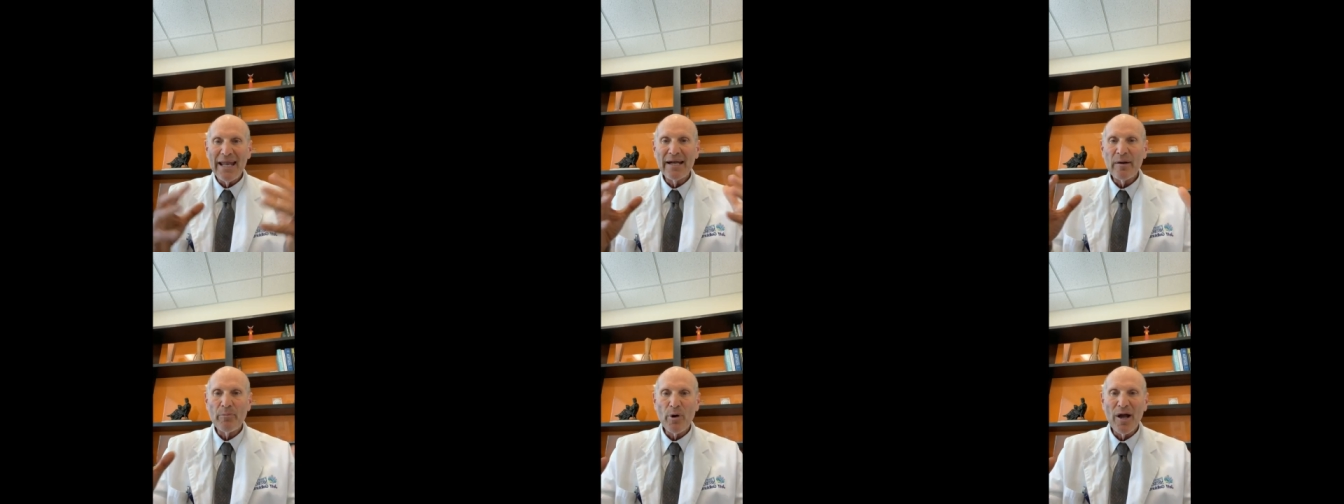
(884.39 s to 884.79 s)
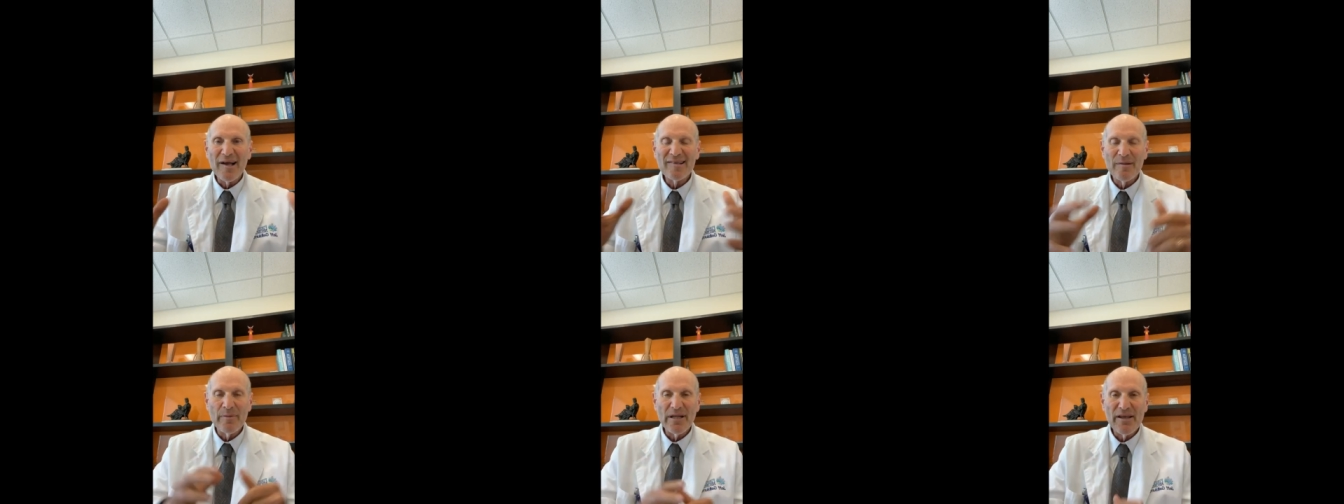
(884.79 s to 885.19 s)
and in
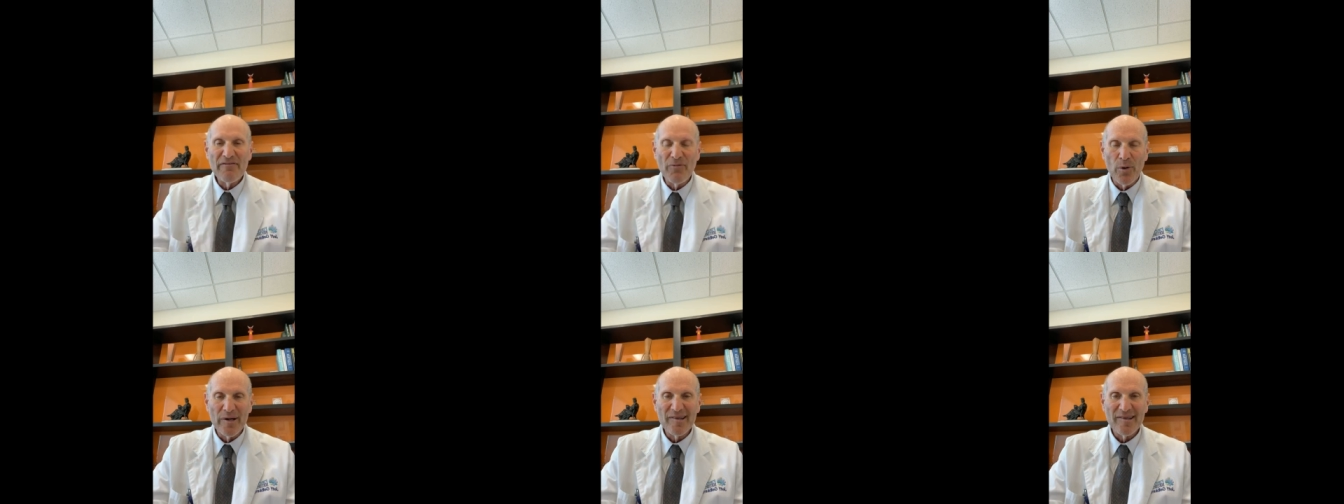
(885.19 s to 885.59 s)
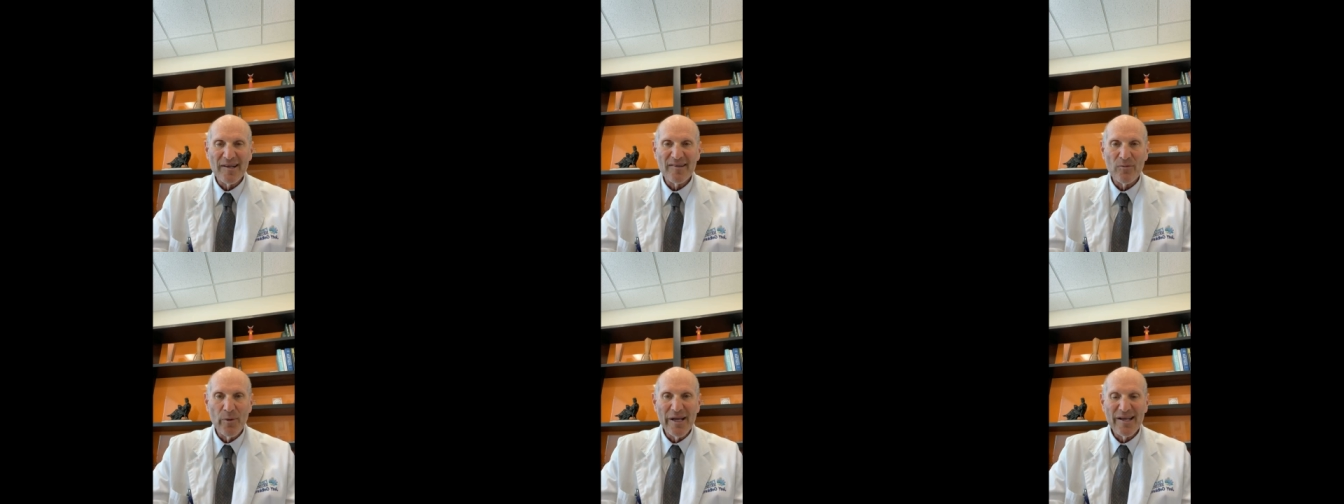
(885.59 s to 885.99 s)
approximately four to
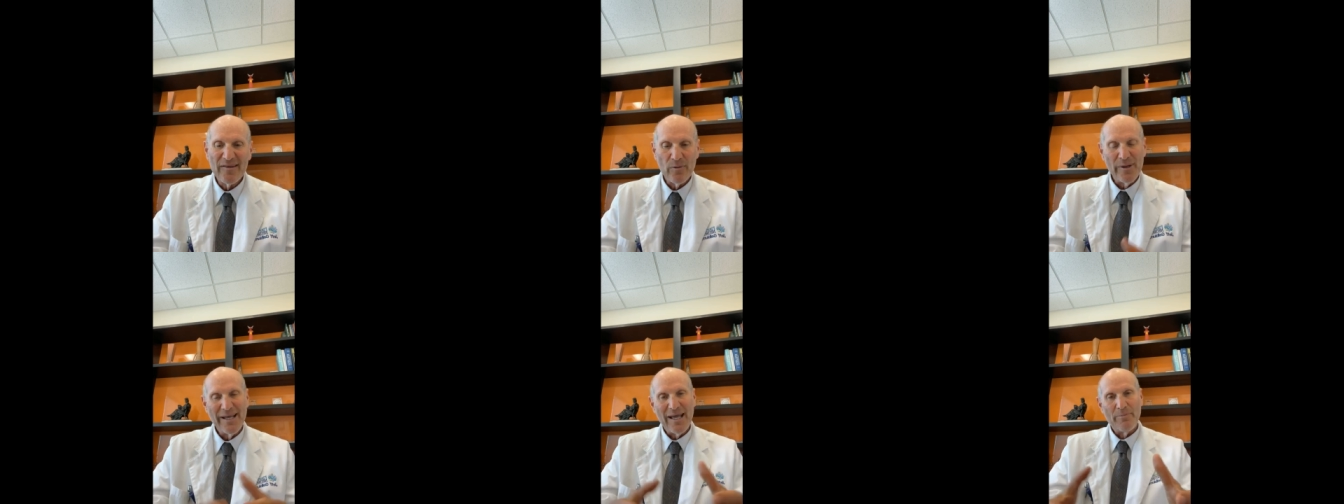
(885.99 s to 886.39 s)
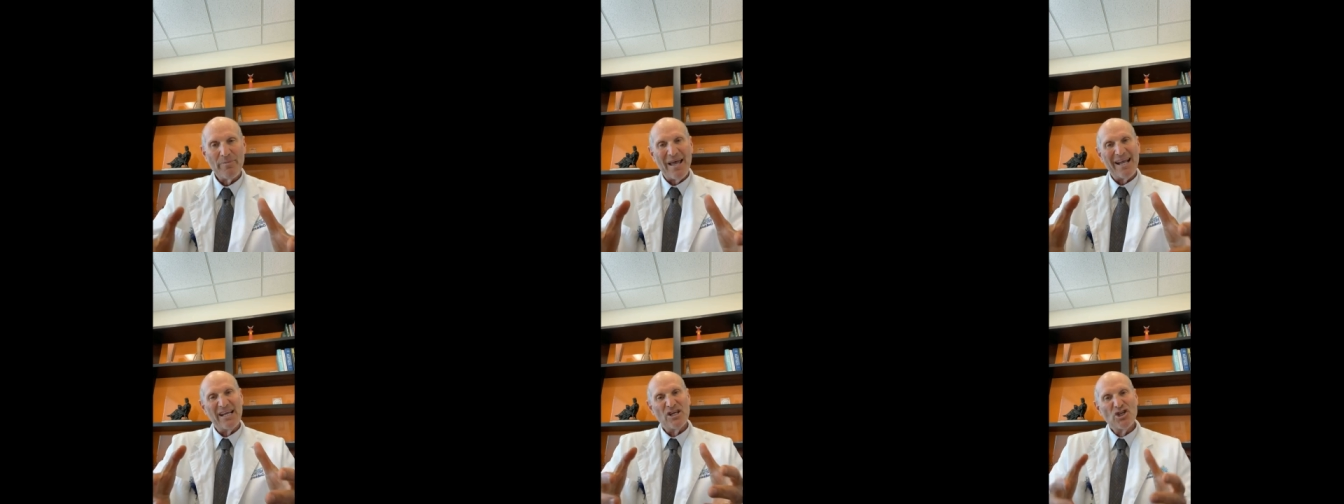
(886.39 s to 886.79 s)
six weeks, we
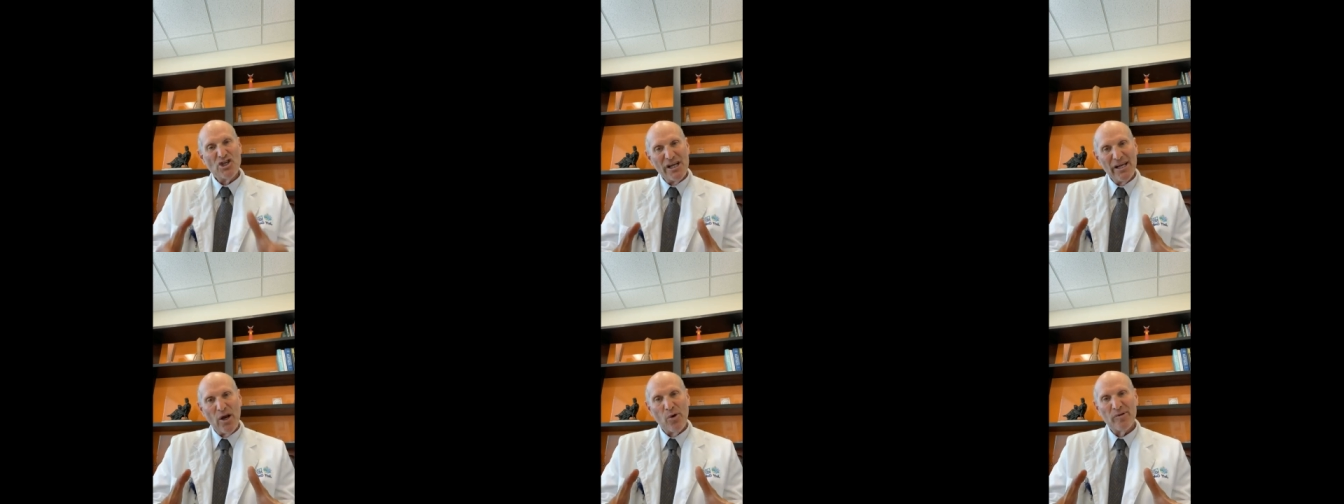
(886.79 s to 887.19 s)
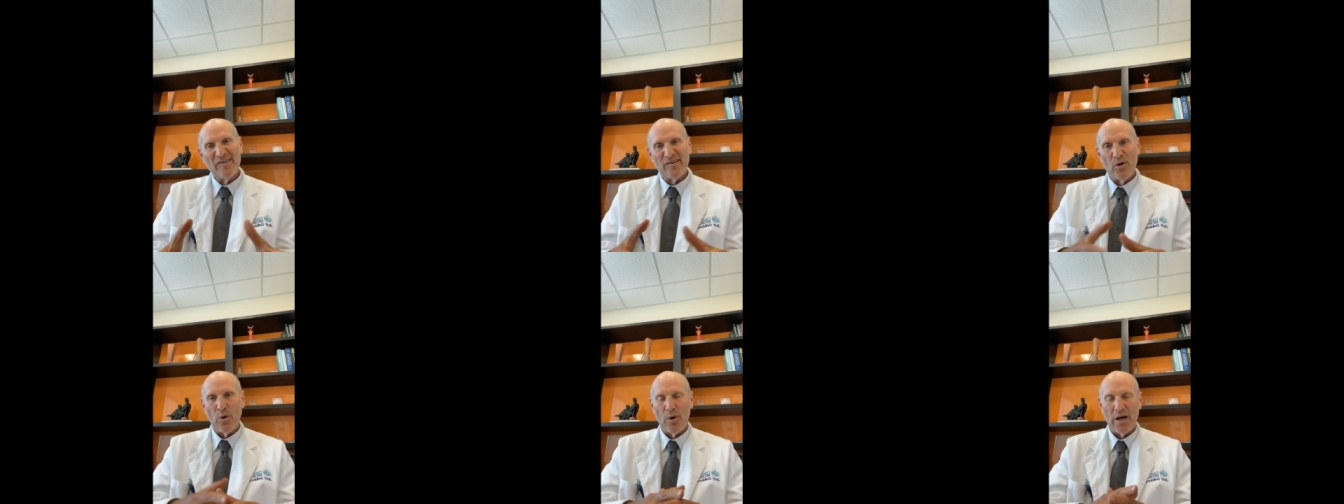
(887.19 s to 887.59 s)
get back a
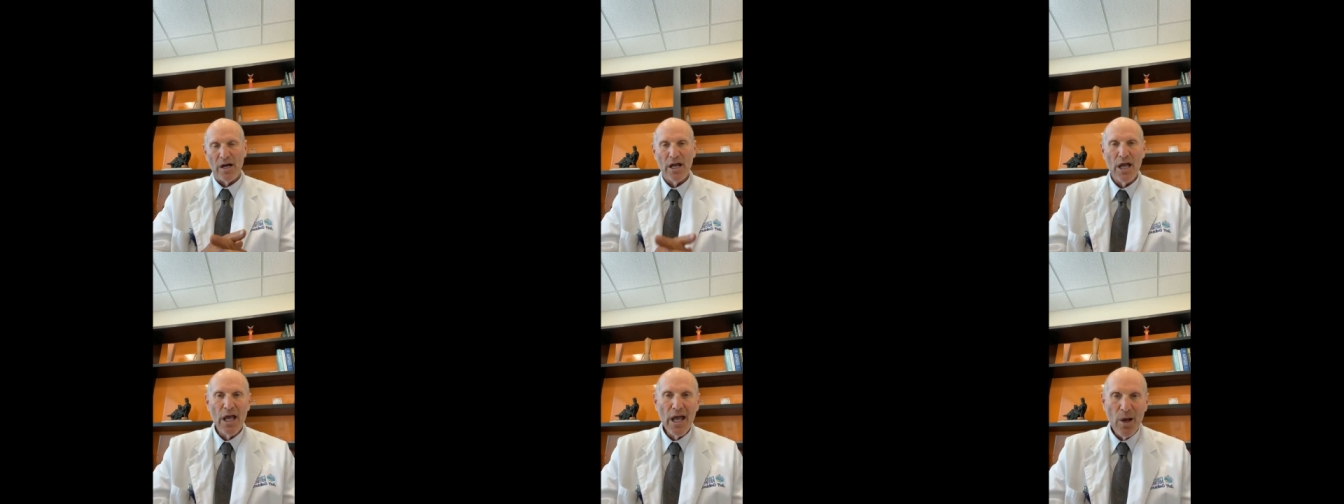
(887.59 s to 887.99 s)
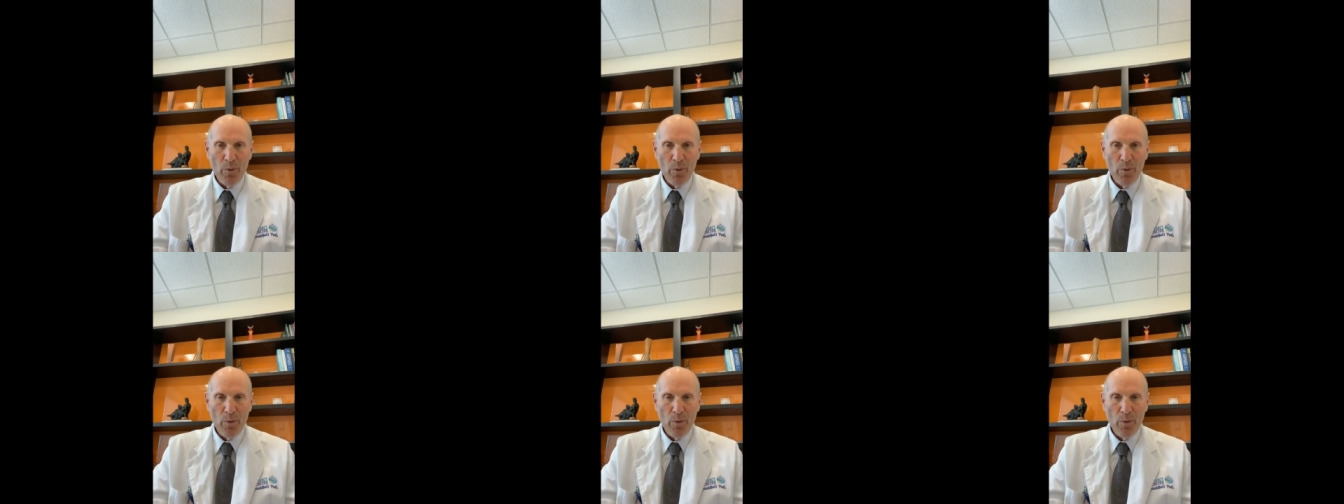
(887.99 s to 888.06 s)
GenoScore,